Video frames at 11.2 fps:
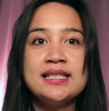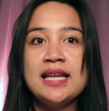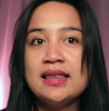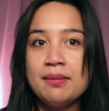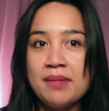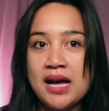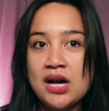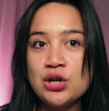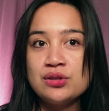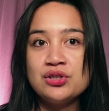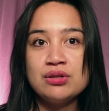take them
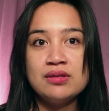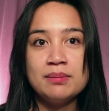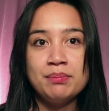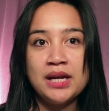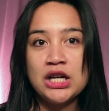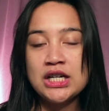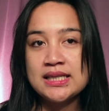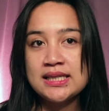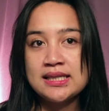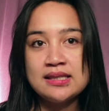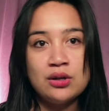out, should the
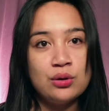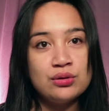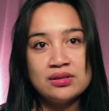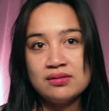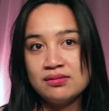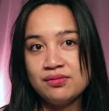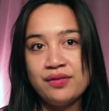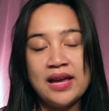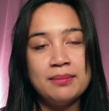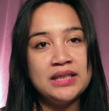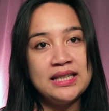parents, the host
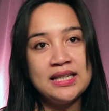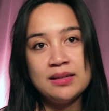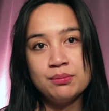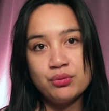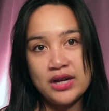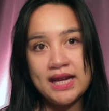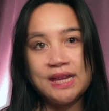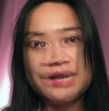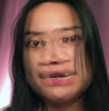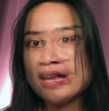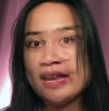family need a break.